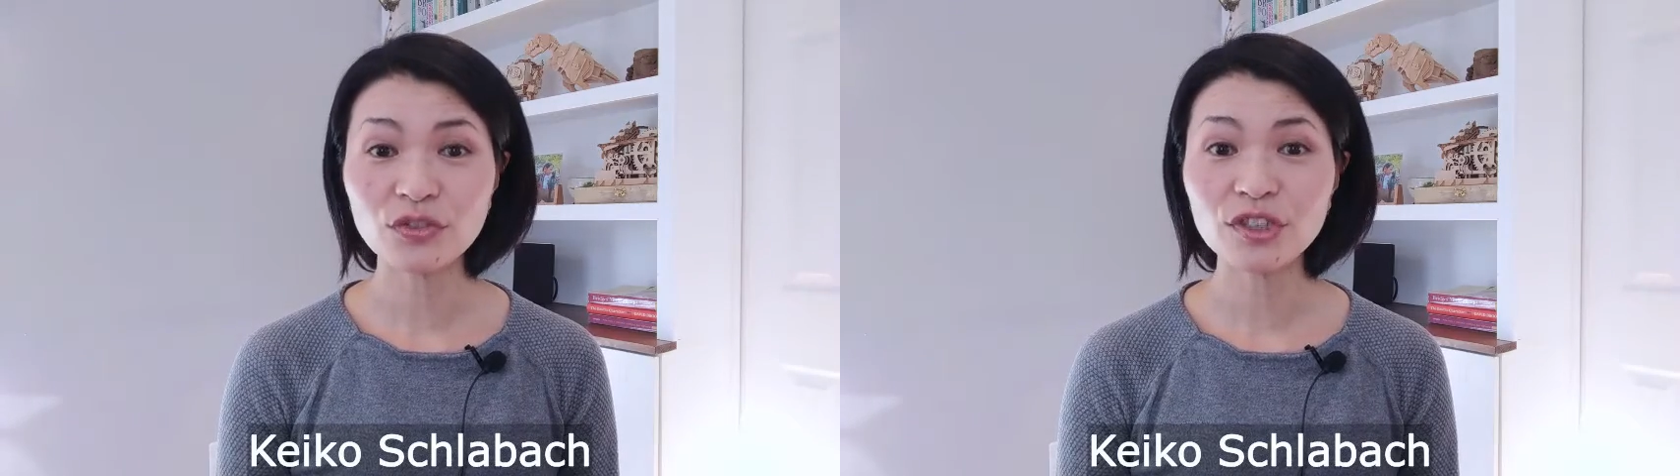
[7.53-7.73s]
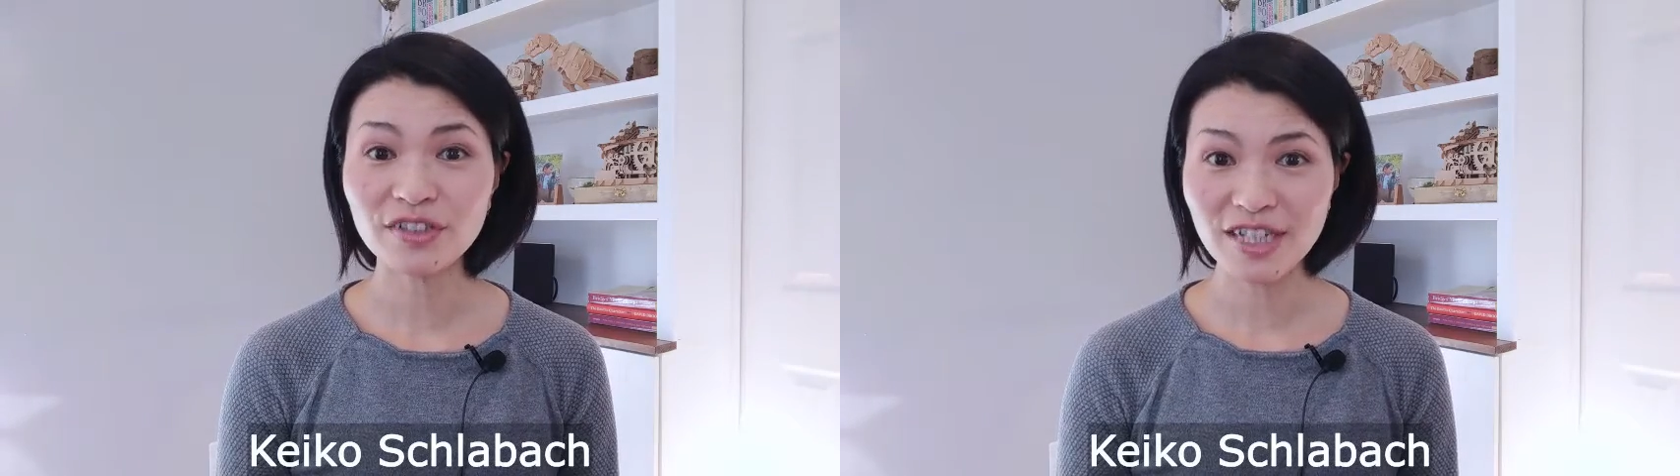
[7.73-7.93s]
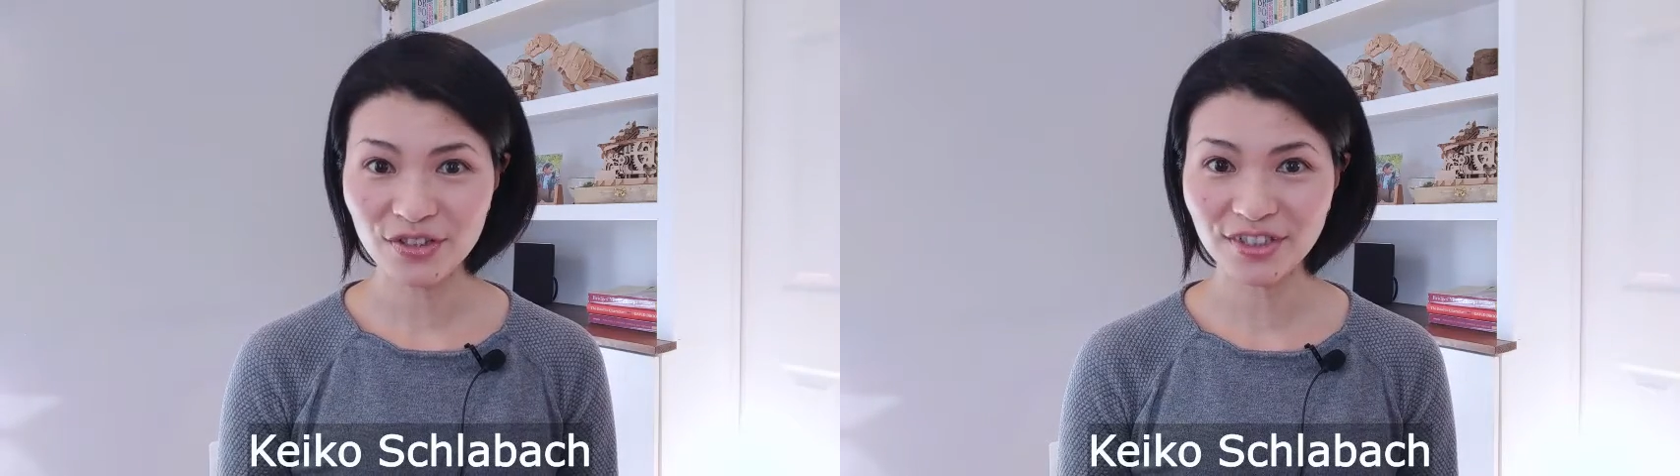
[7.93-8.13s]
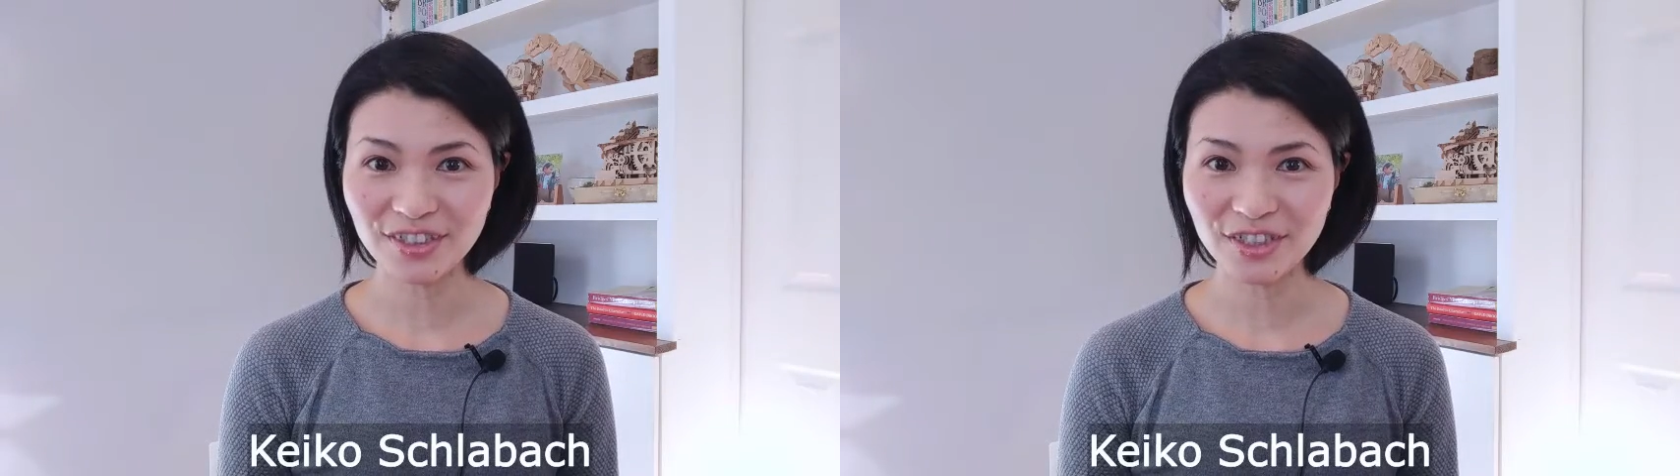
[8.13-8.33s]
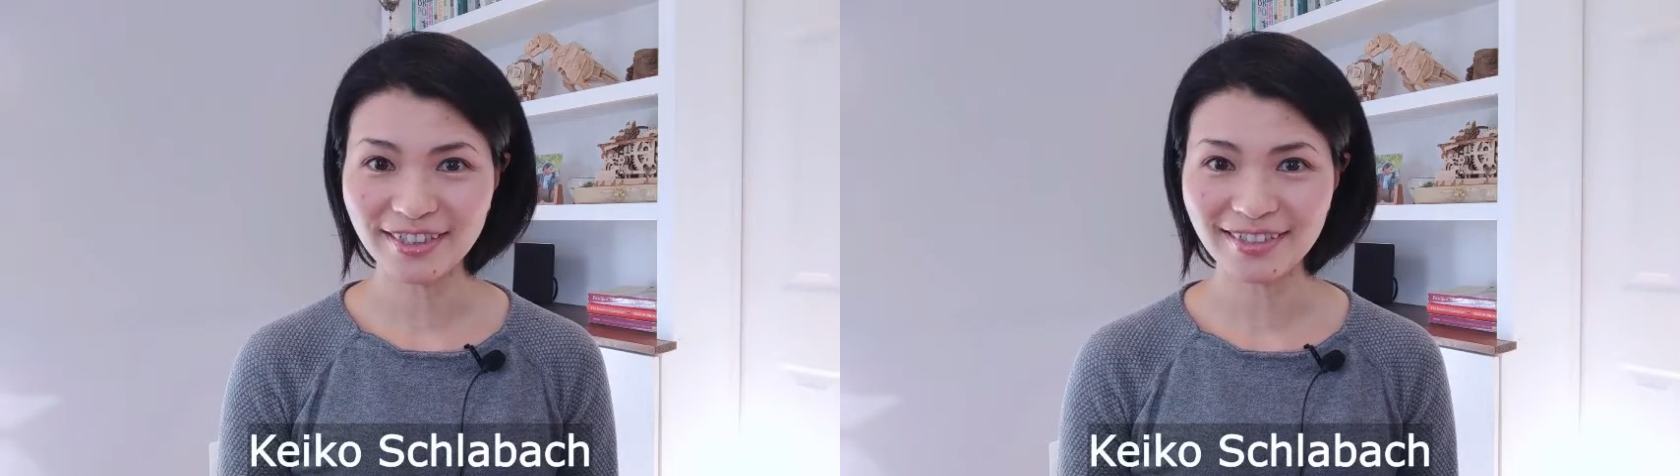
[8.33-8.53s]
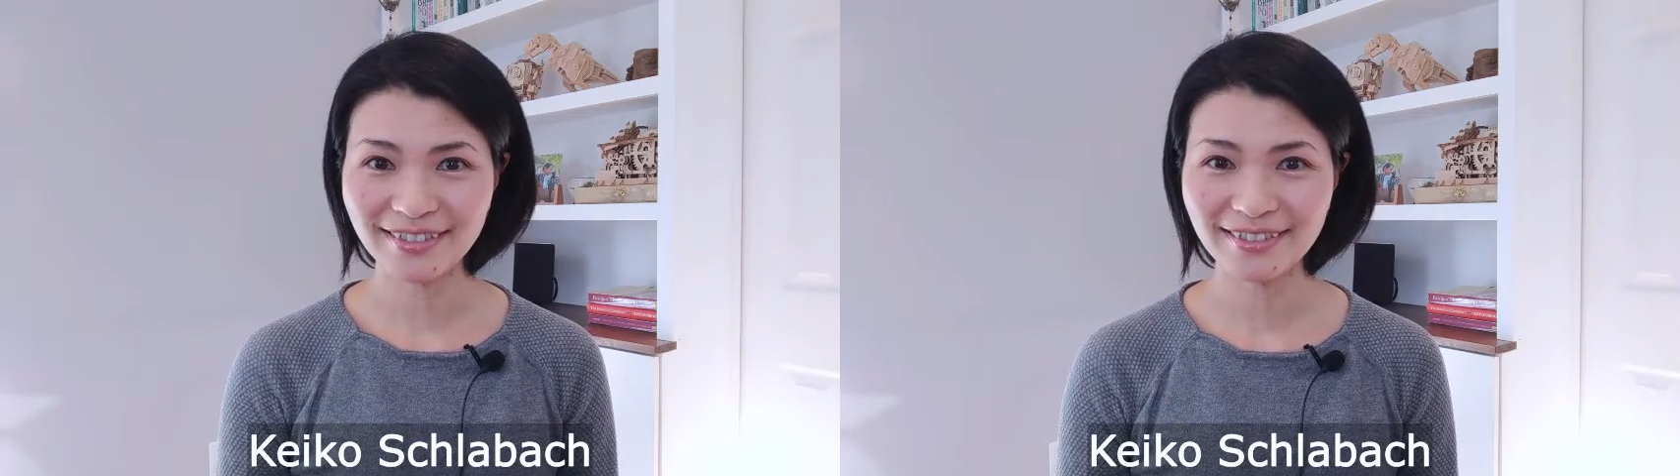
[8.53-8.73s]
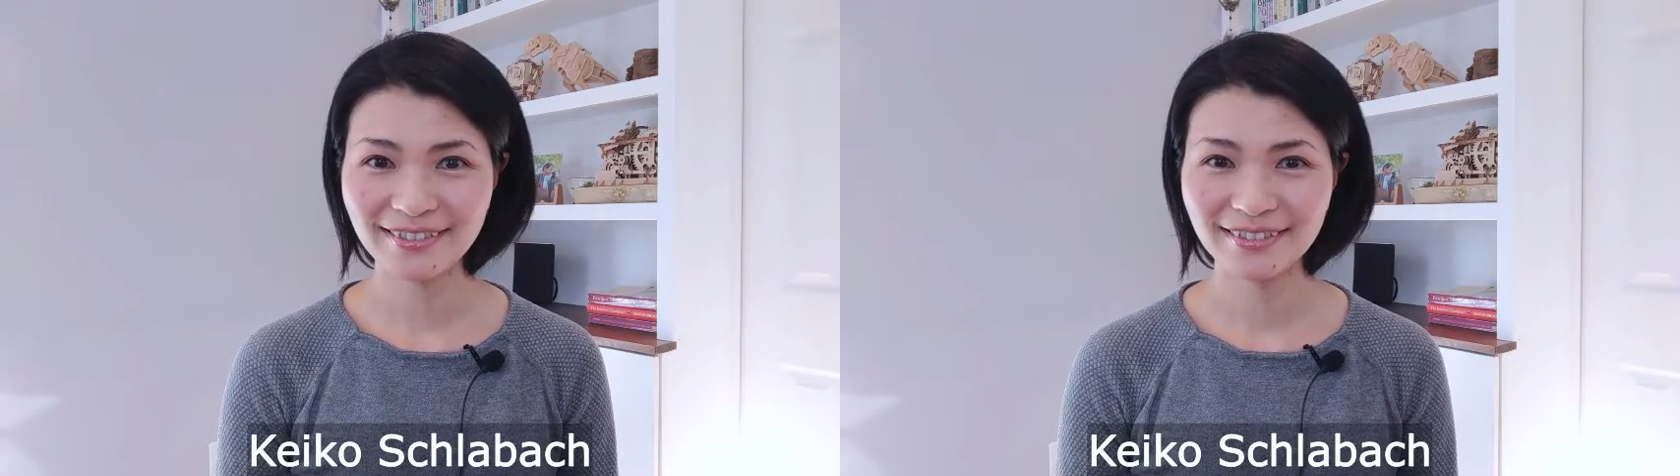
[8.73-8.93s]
for researchers.